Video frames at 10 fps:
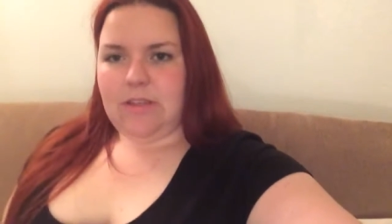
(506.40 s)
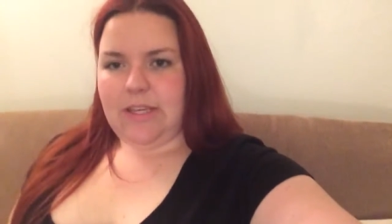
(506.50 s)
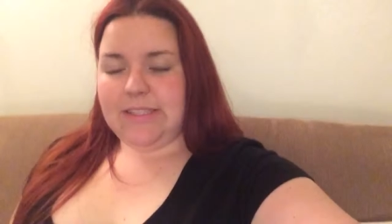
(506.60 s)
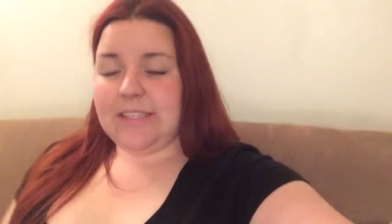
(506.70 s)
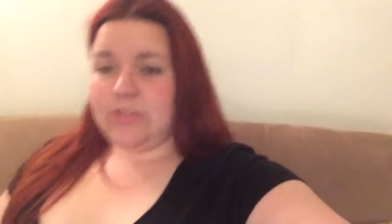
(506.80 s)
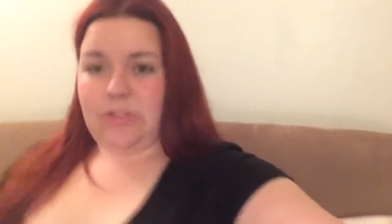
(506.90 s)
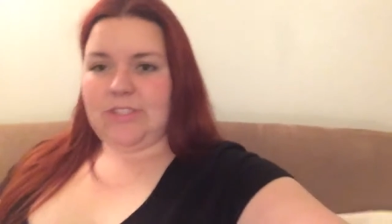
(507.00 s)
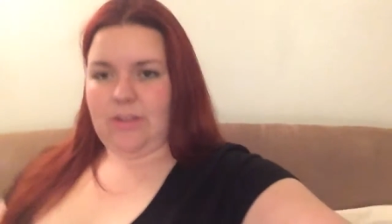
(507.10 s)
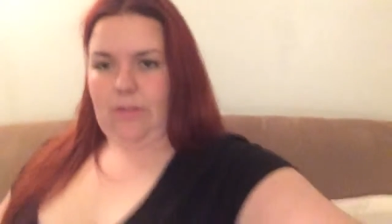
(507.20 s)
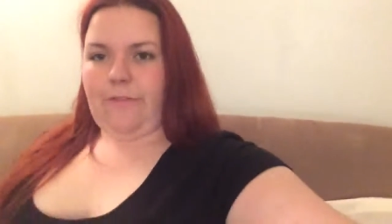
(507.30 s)
it's easier to sit
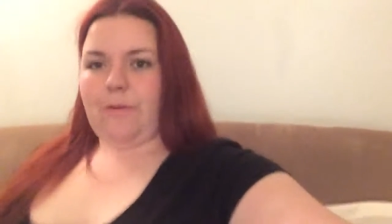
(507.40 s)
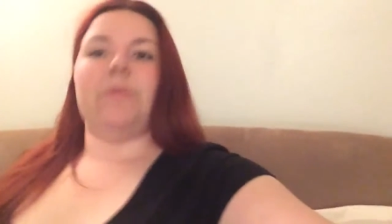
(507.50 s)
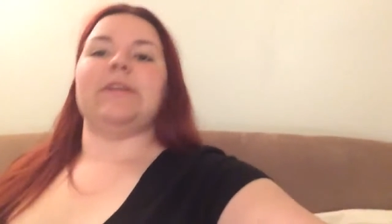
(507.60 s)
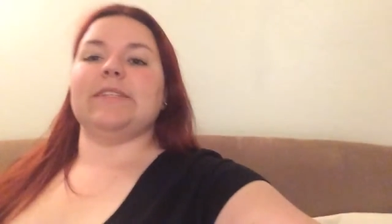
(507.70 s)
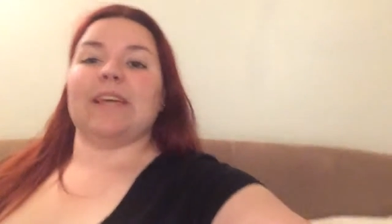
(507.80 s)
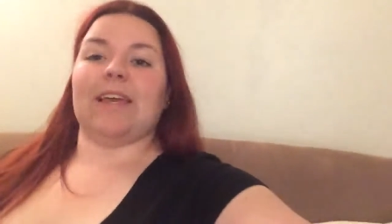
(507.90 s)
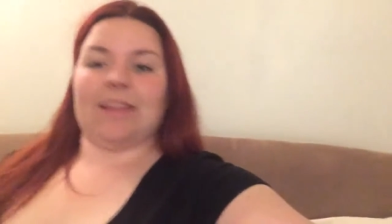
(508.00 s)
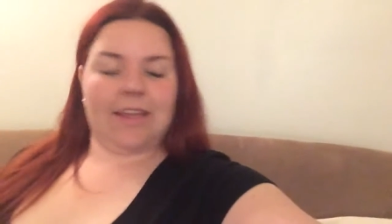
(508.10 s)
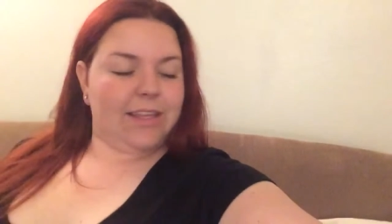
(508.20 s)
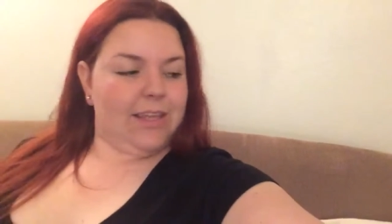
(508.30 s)
on the front because I can
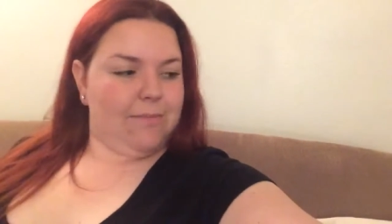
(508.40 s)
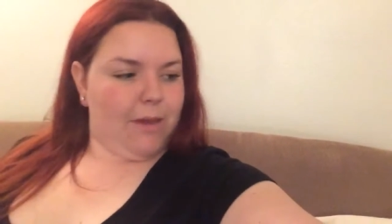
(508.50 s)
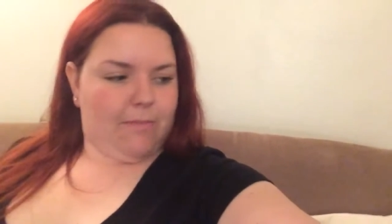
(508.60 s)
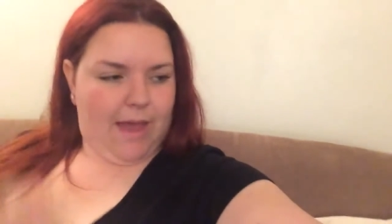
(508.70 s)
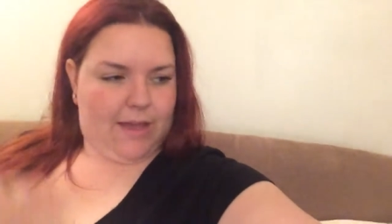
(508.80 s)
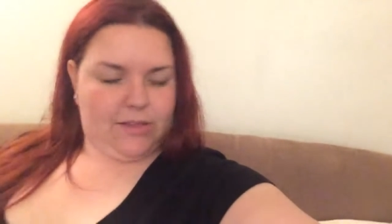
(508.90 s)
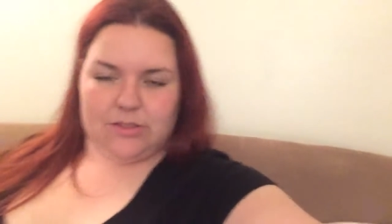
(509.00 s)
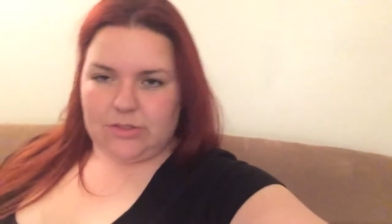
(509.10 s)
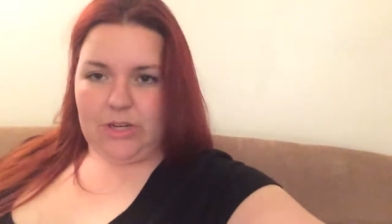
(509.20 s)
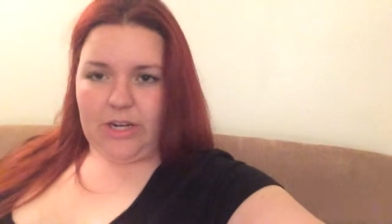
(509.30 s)
like keep my back
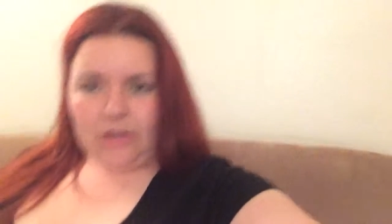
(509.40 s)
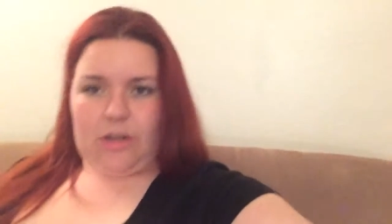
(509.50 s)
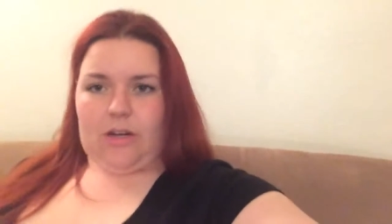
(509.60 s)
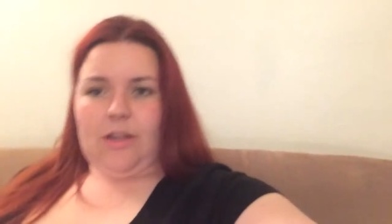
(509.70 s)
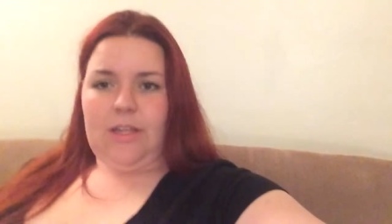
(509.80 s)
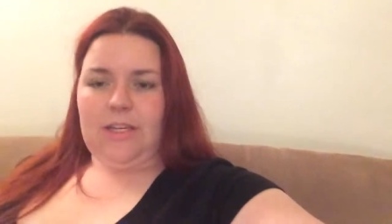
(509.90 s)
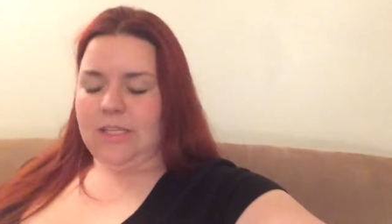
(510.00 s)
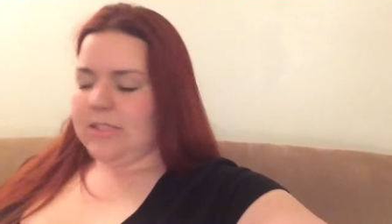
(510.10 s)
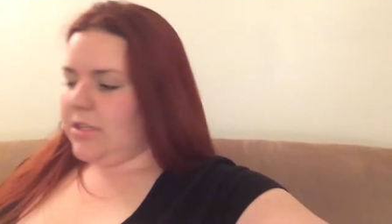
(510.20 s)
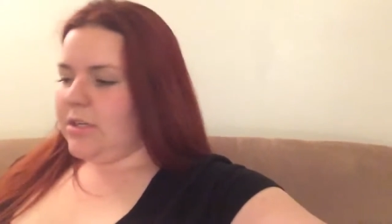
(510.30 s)
straighter
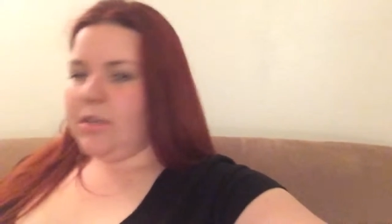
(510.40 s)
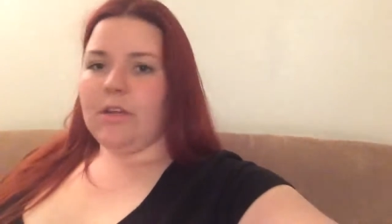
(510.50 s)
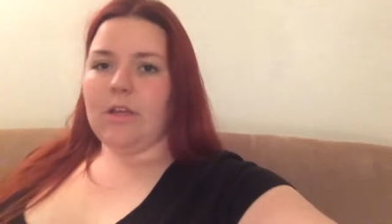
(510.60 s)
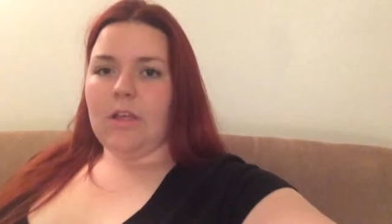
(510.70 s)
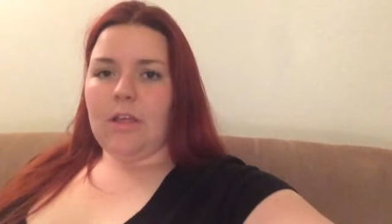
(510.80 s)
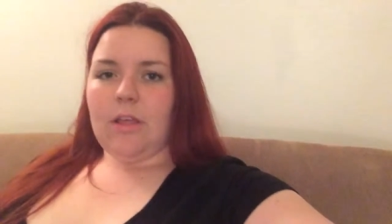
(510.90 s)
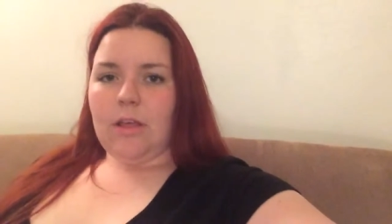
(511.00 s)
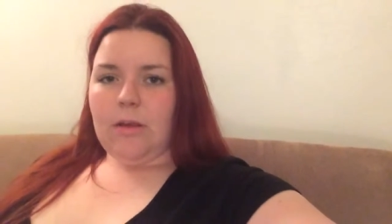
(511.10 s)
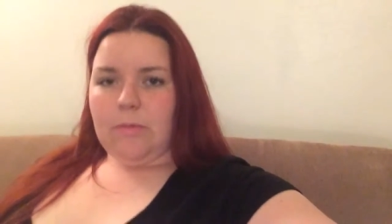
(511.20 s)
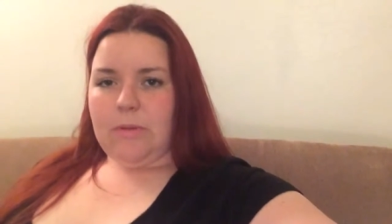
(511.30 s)
easier.
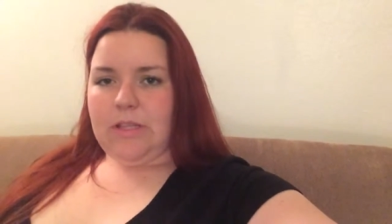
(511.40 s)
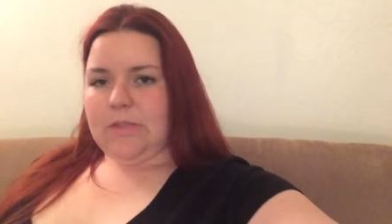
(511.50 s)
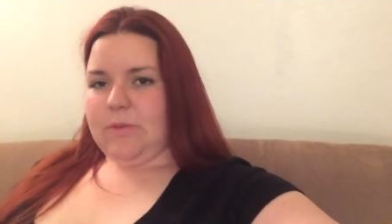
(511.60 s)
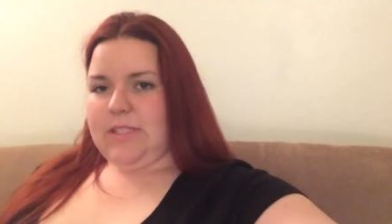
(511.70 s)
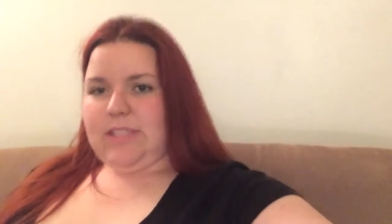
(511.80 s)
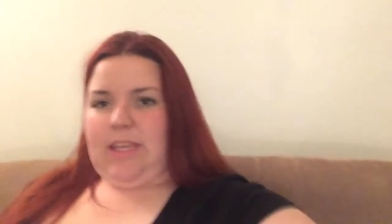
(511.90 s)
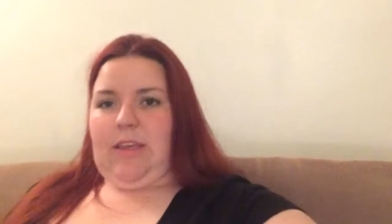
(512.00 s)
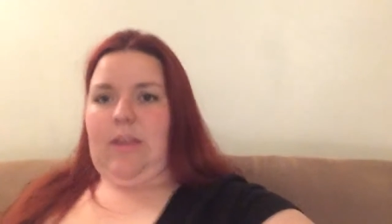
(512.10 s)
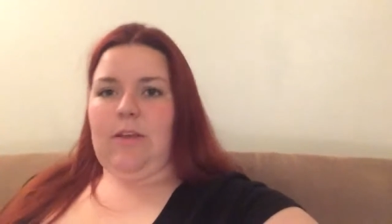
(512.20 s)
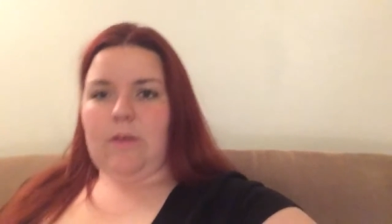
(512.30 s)
But this one, it's like,
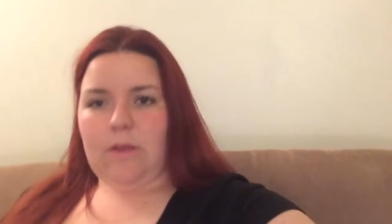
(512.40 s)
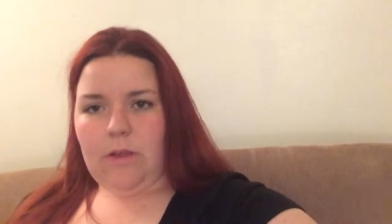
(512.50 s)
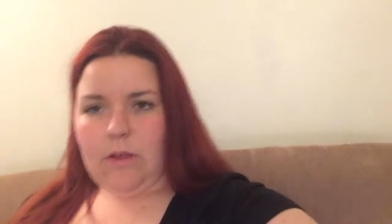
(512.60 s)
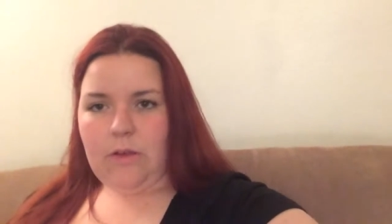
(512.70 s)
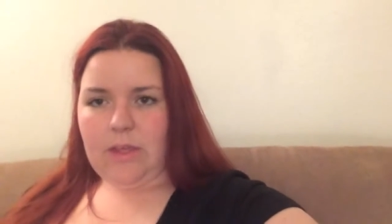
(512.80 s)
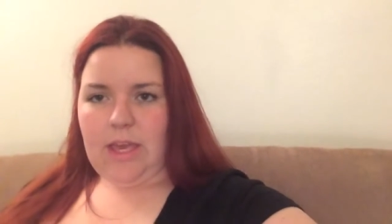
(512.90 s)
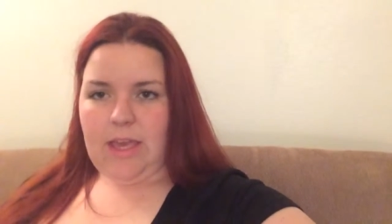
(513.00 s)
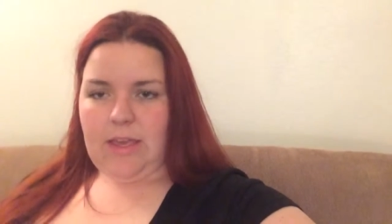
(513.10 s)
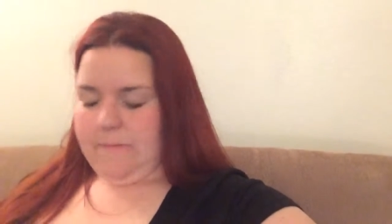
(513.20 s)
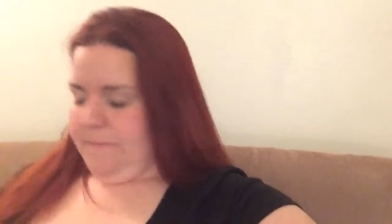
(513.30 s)

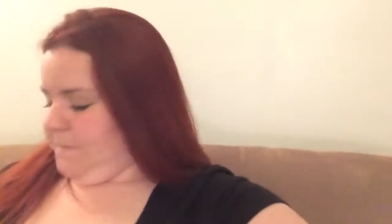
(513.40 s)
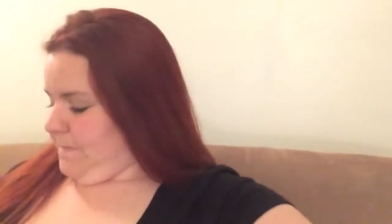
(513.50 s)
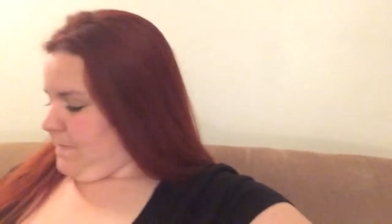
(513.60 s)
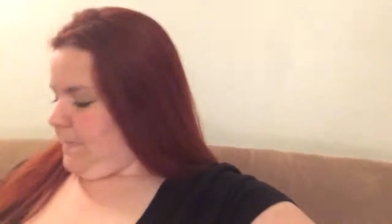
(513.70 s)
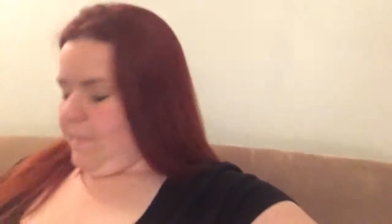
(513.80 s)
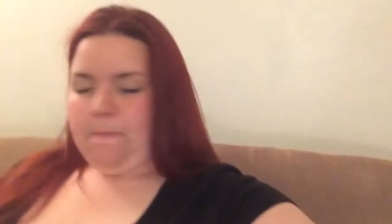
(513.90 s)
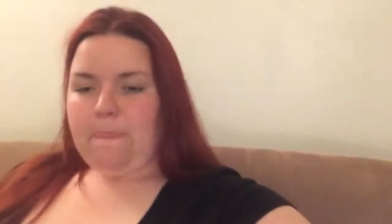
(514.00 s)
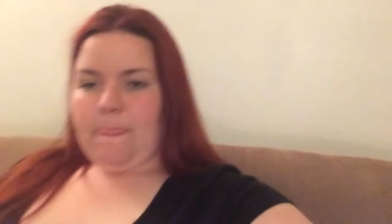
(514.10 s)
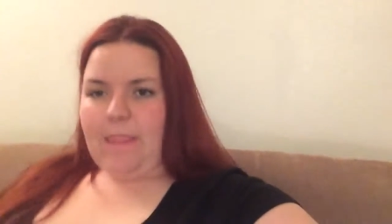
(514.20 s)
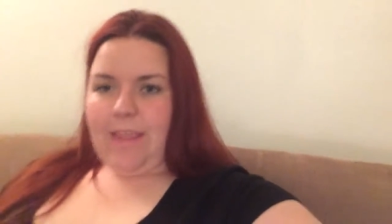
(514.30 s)
okay,
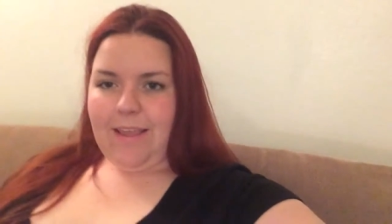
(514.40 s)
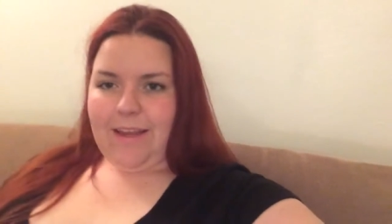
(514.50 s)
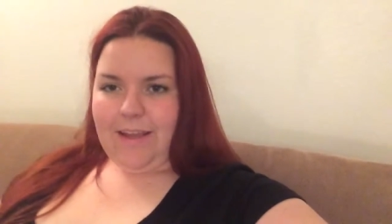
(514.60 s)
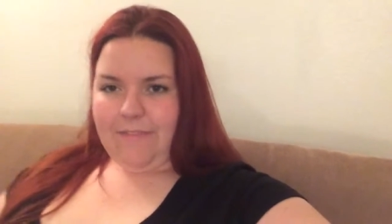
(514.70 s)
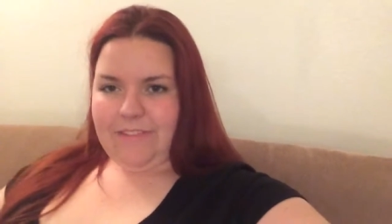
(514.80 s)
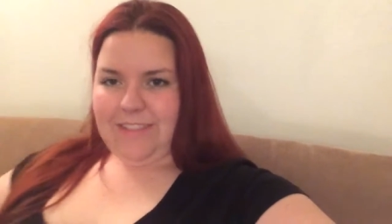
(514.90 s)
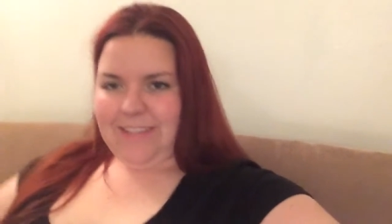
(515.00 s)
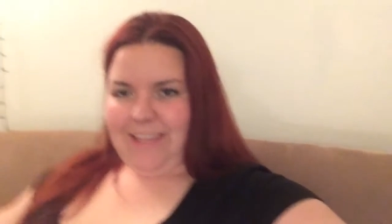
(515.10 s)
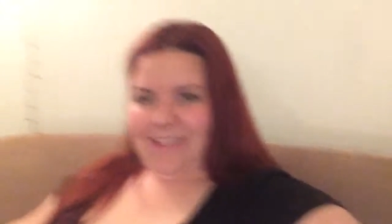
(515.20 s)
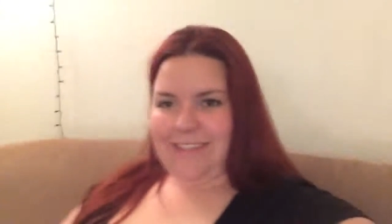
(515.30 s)
I kind of have to
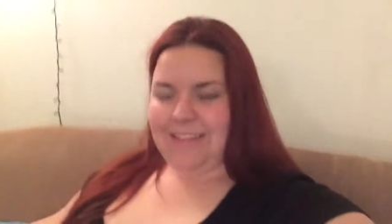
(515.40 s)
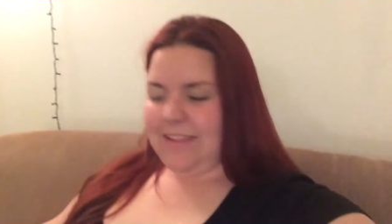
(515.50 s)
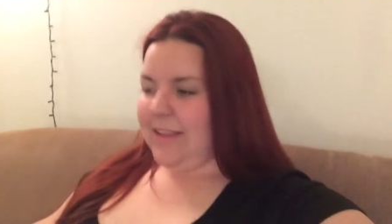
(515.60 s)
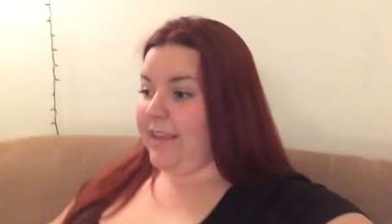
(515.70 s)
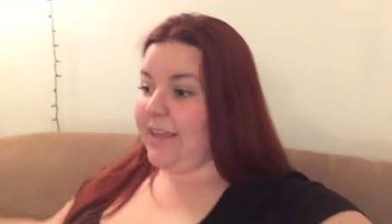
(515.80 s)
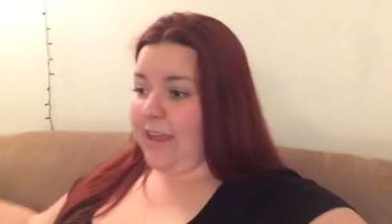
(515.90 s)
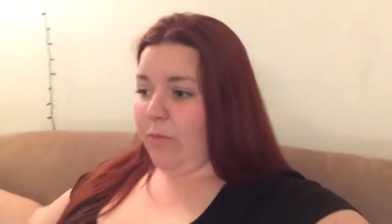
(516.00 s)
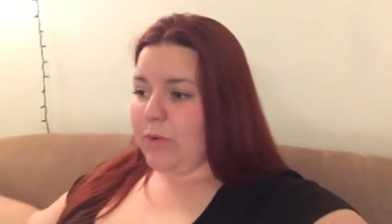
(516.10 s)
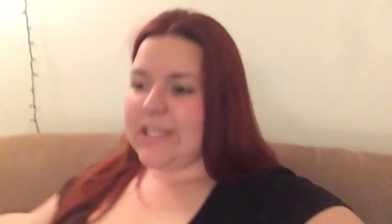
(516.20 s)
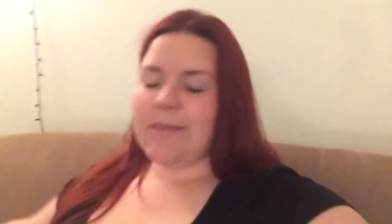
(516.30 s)
like like
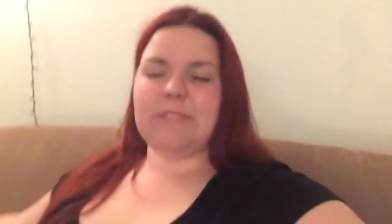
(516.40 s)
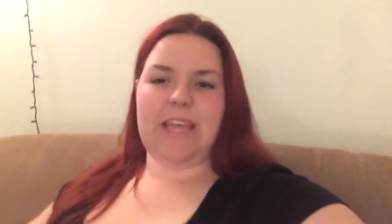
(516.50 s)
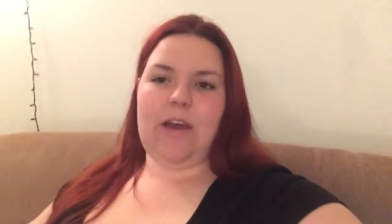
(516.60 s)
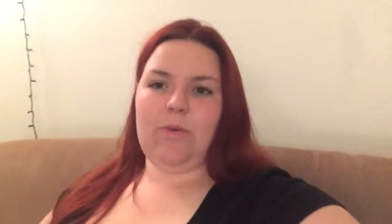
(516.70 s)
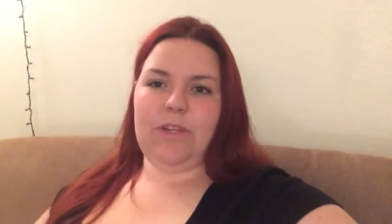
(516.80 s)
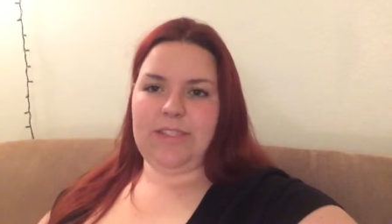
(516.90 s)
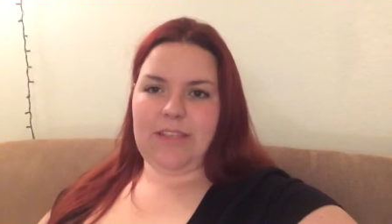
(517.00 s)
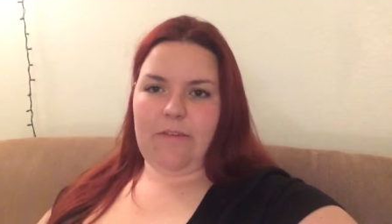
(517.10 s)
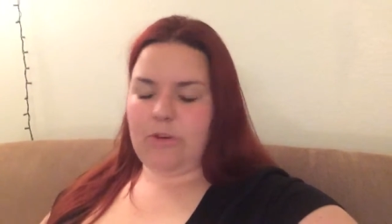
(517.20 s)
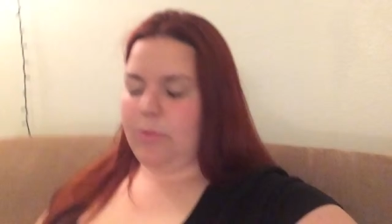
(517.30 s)
once I'm down, it's
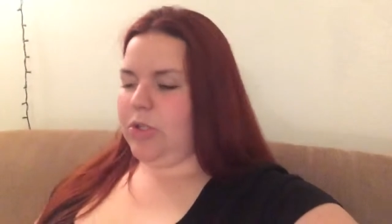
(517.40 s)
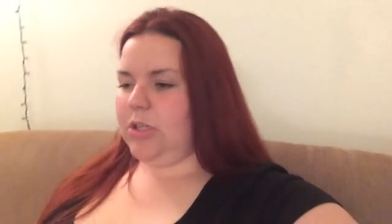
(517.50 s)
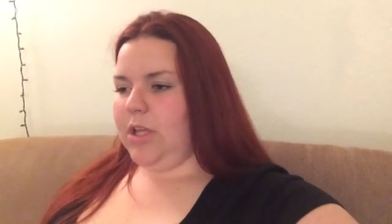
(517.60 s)
comfortable.